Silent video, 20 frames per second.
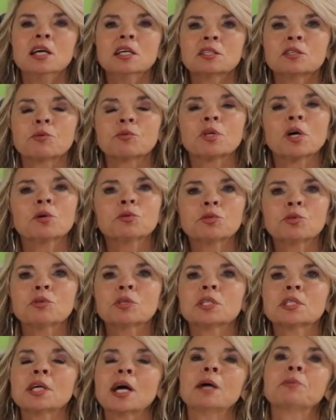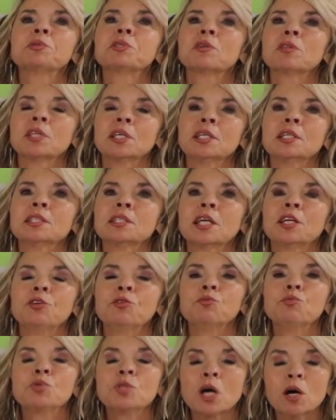So those are the types of things that
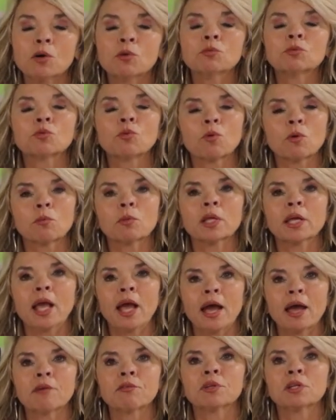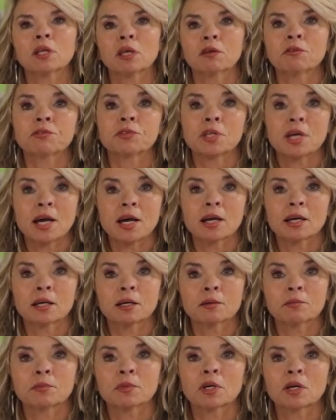you don't normally have enough
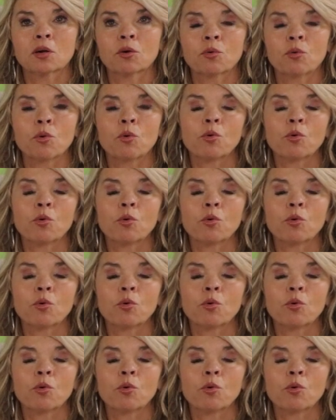time or,